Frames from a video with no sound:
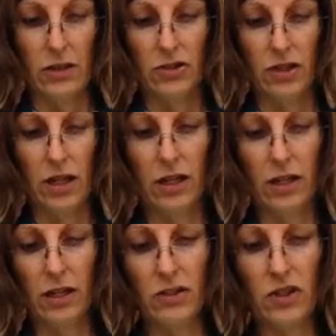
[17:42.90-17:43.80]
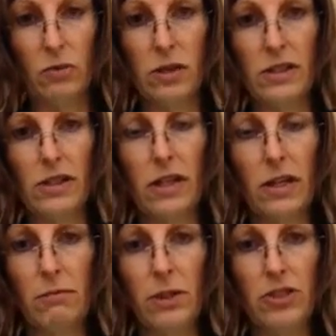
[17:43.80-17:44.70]
Just kind of squeezing
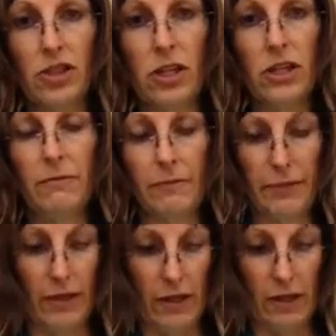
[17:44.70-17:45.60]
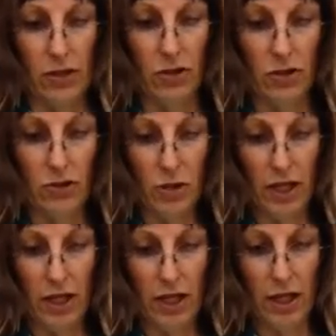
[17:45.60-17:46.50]
it, pinching it. You
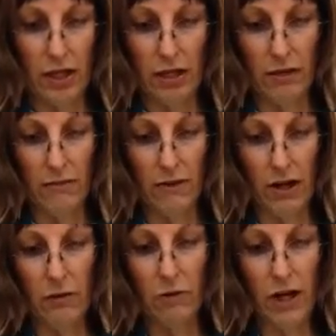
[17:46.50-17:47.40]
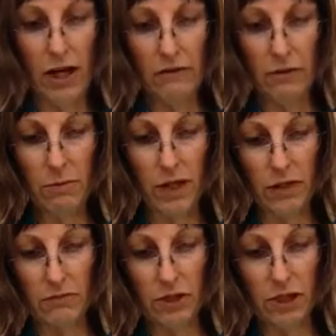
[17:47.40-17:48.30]
can figure out whatever
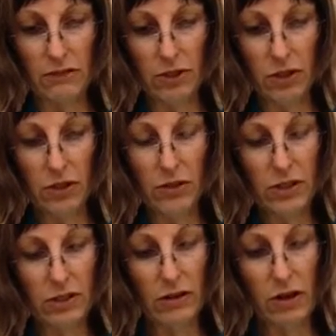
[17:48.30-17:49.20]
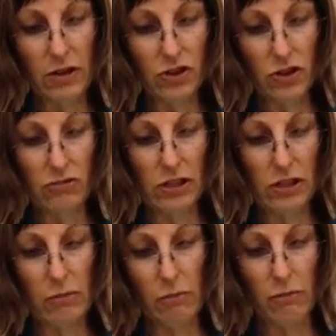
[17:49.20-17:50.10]
method works for you, as long as you
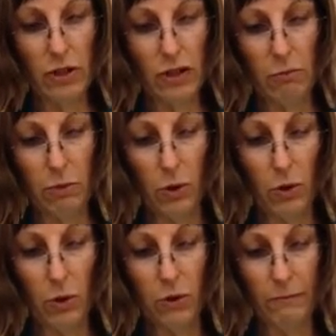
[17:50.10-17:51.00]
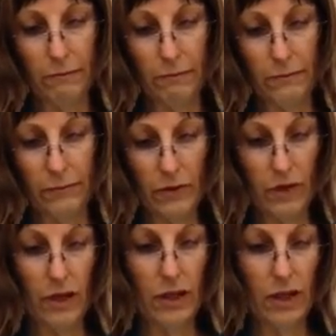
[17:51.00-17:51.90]
end up with a bowl
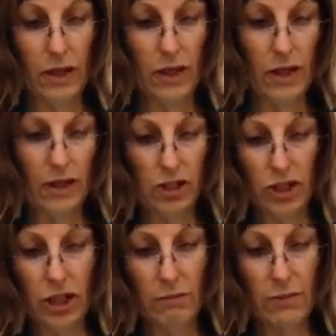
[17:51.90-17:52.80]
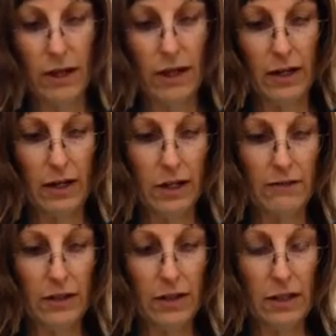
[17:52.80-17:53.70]
kind of shape and
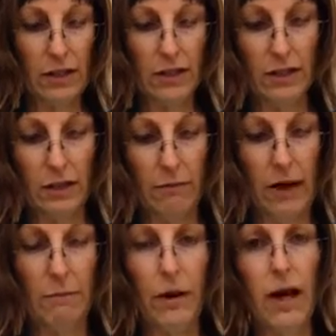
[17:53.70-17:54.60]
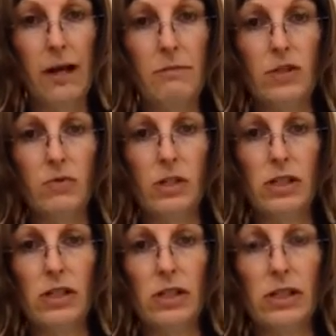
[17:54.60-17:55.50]
even thickness. Like my bottom is
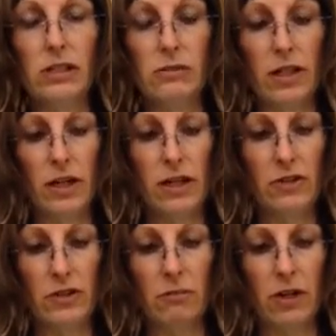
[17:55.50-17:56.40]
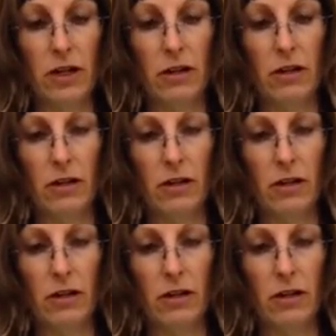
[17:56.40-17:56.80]
really thick right now, so I'm going to